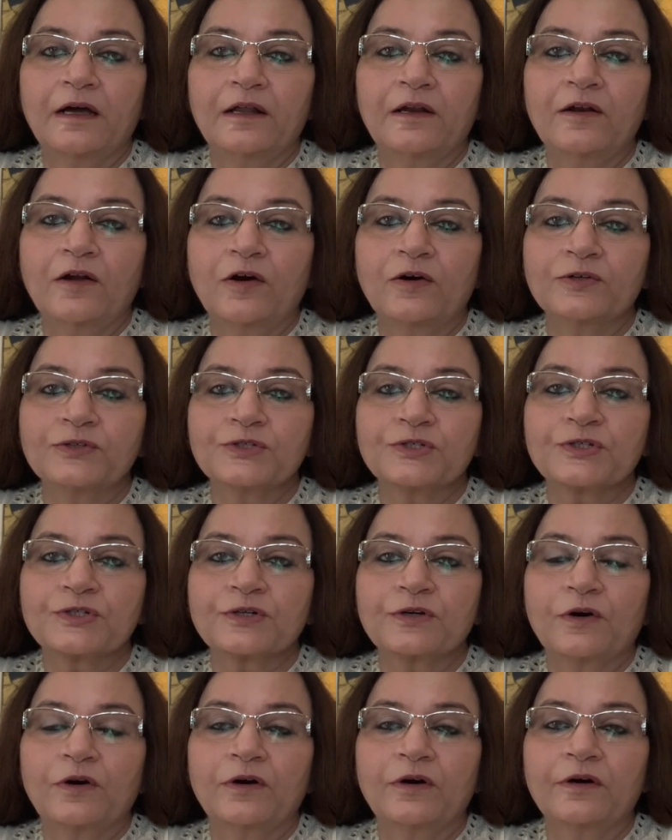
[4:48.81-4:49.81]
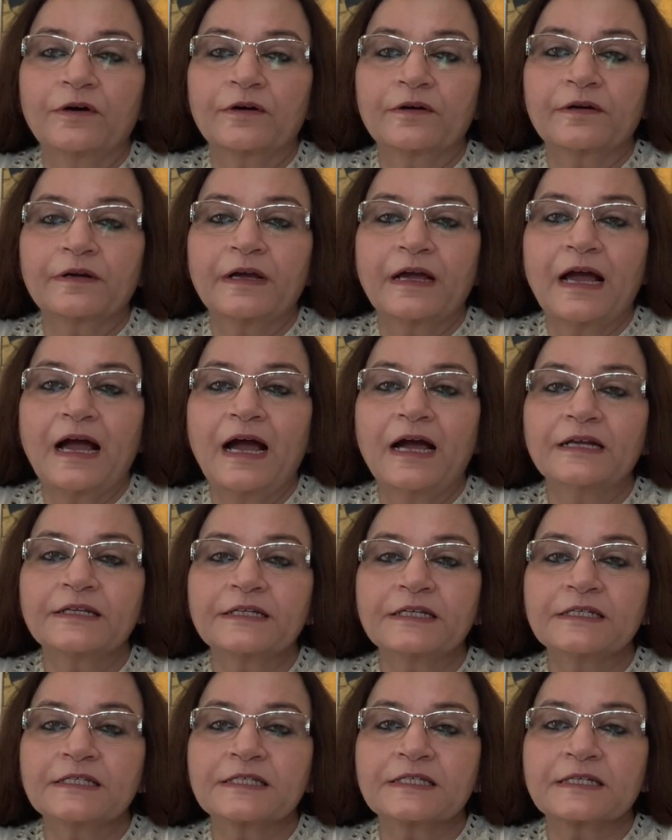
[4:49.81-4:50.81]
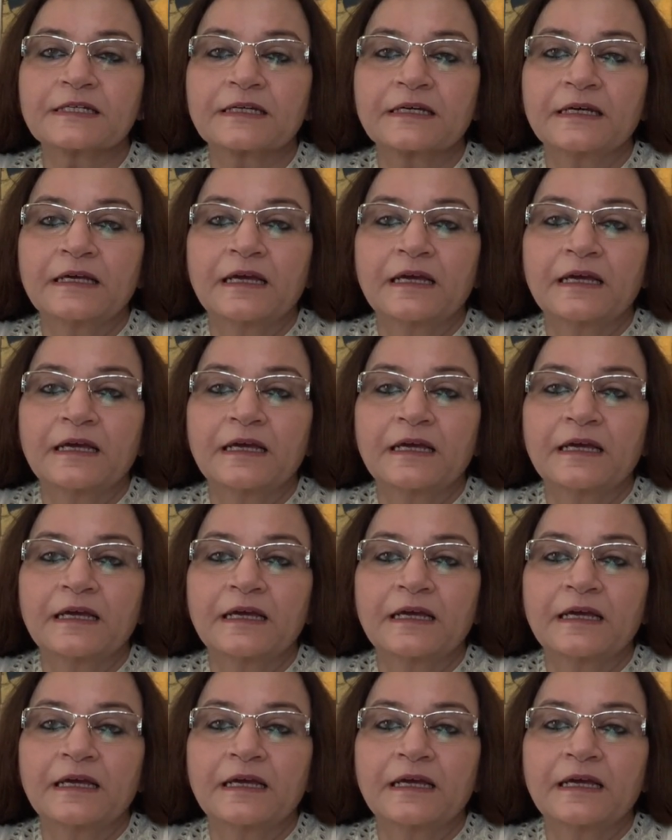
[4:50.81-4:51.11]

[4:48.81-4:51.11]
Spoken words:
launched, or artistic